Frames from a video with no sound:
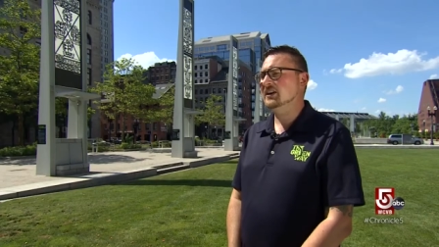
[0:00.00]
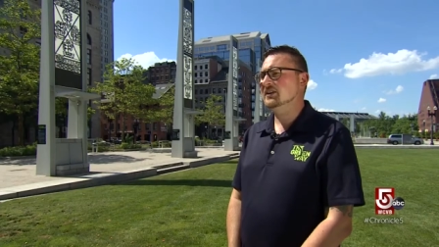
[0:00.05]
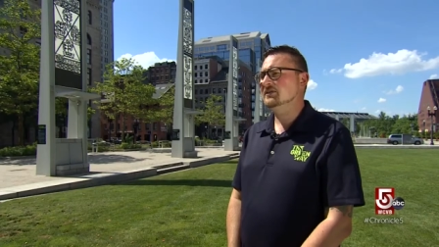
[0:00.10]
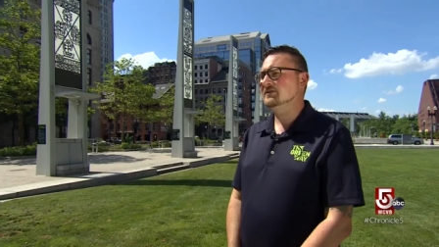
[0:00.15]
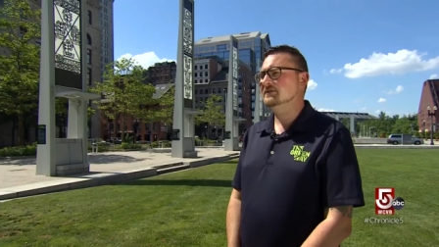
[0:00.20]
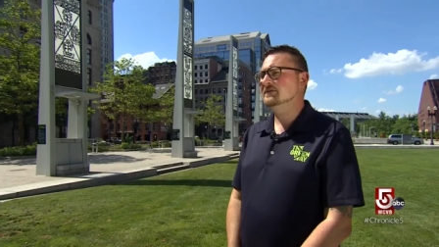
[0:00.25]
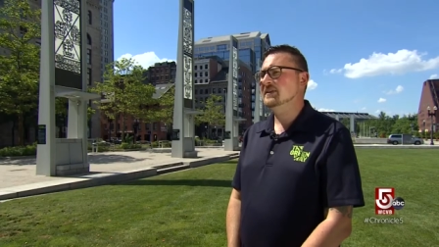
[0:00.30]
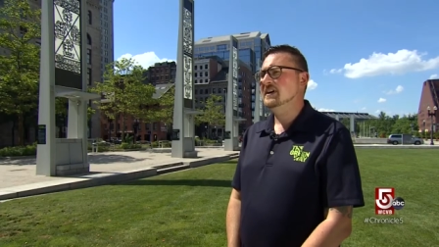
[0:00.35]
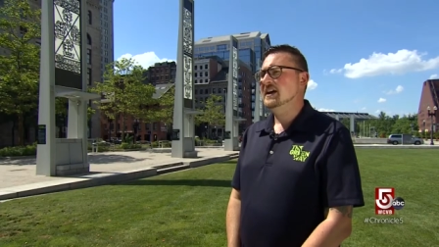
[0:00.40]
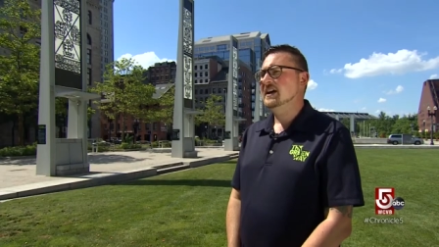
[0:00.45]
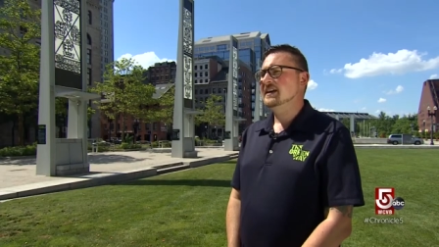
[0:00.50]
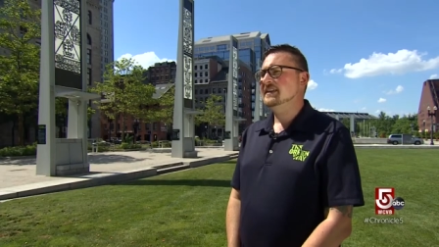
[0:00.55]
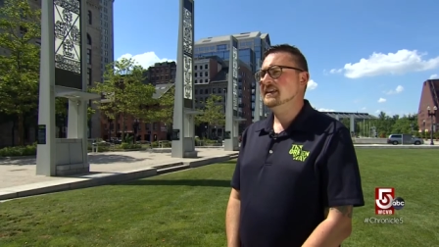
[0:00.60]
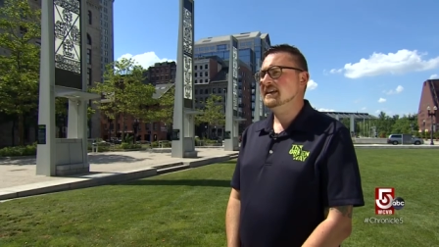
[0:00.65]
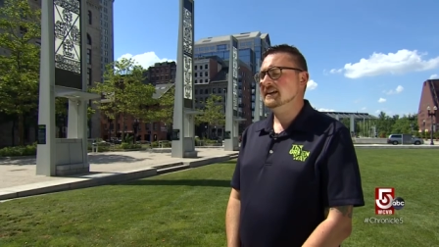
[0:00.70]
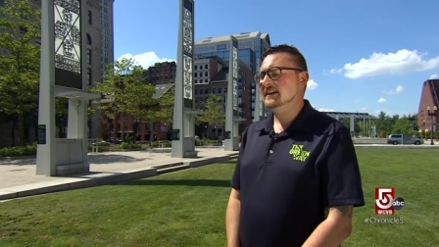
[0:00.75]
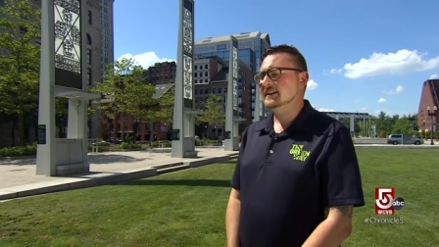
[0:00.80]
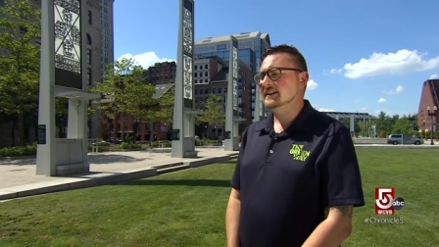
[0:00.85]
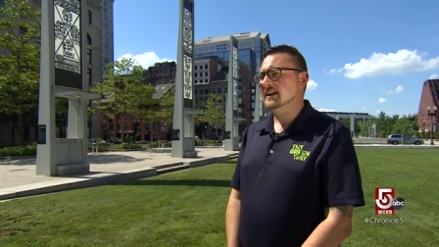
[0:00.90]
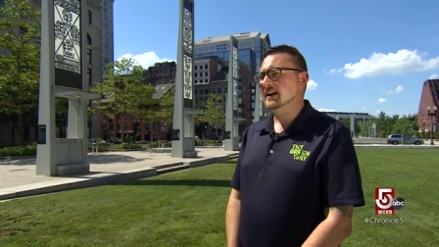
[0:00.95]
of
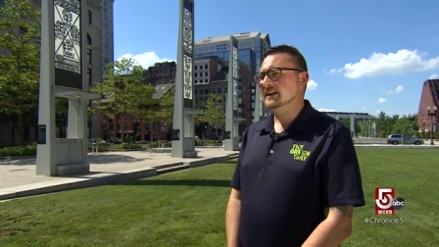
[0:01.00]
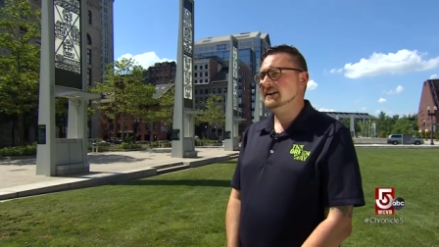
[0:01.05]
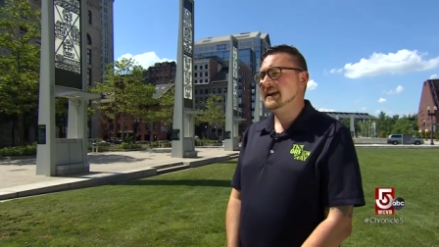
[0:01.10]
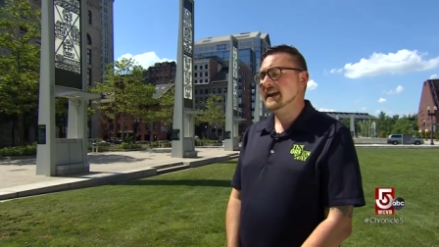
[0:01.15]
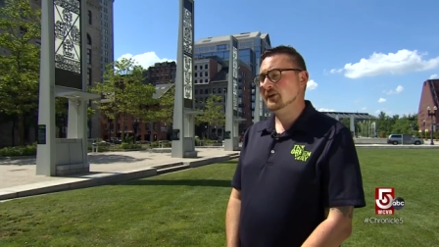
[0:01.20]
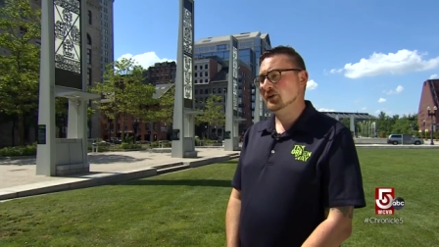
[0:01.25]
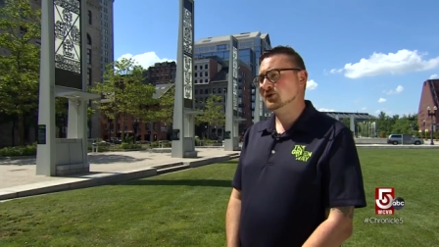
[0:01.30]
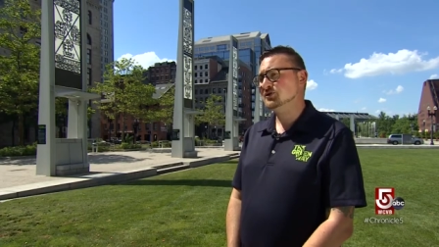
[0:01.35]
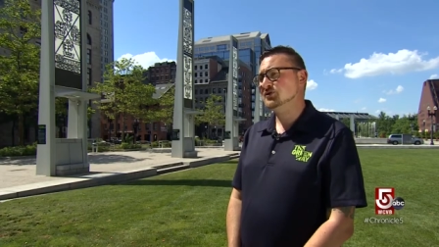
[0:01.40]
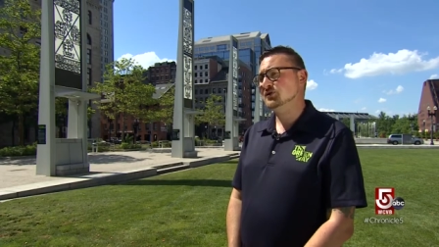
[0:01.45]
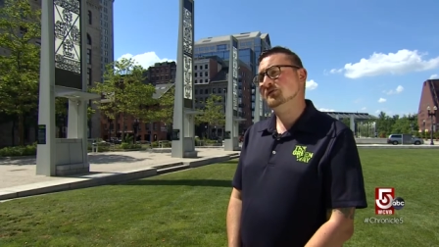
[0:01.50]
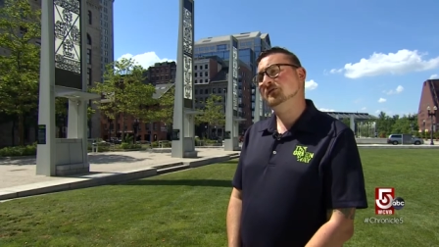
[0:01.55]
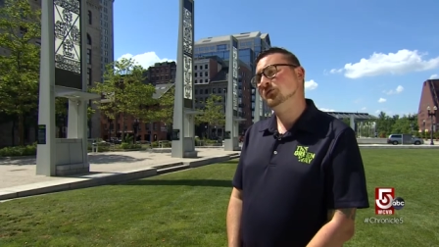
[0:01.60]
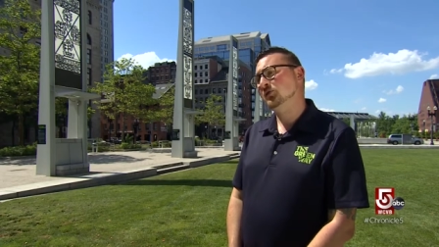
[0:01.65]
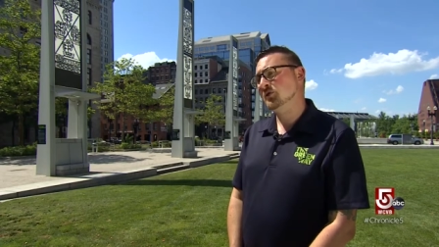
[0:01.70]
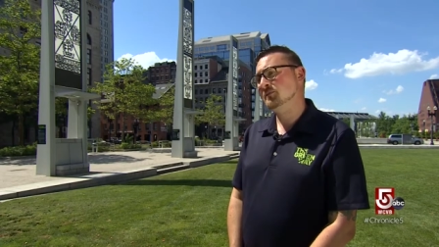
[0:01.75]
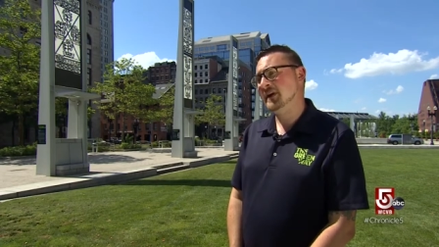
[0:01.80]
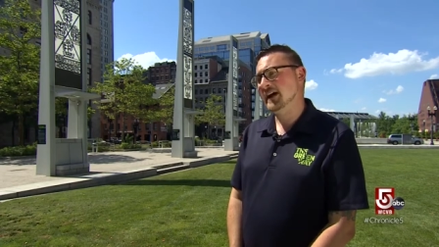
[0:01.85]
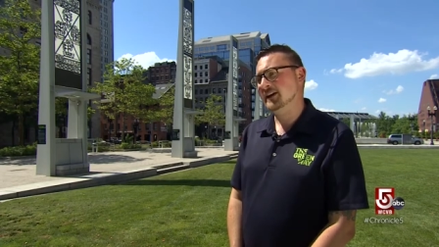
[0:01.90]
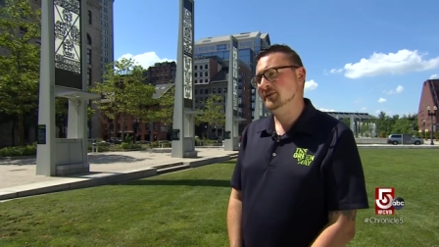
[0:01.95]
the uh, character
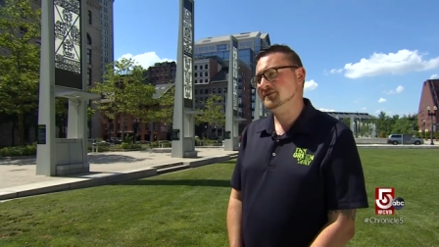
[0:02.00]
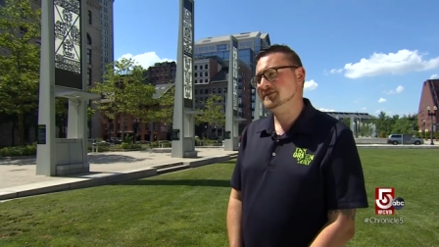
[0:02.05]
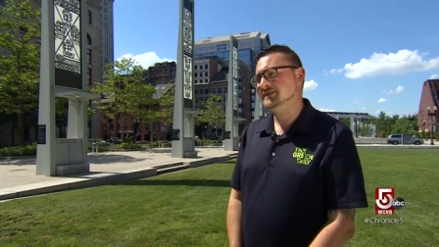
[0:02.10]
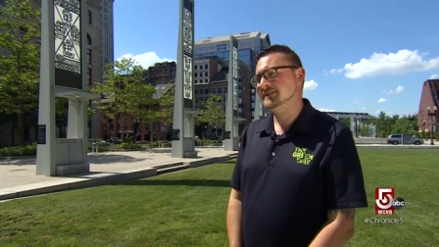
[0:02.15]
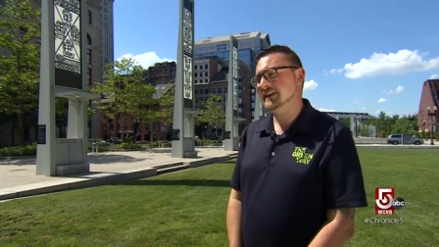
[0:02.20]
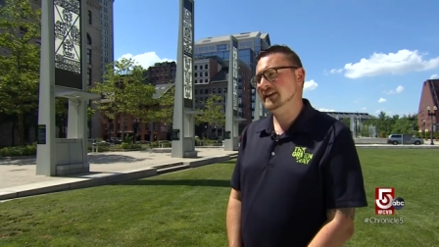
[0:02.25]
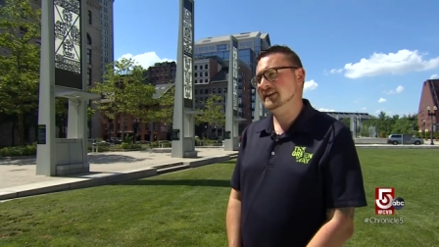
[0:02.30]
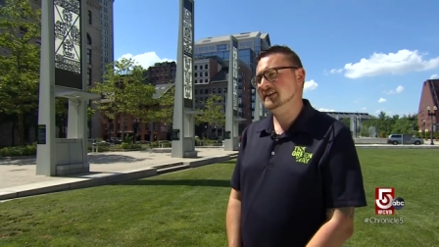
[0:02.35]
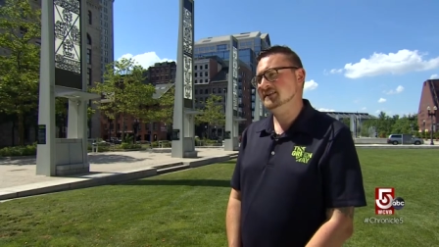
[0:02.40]
for mouse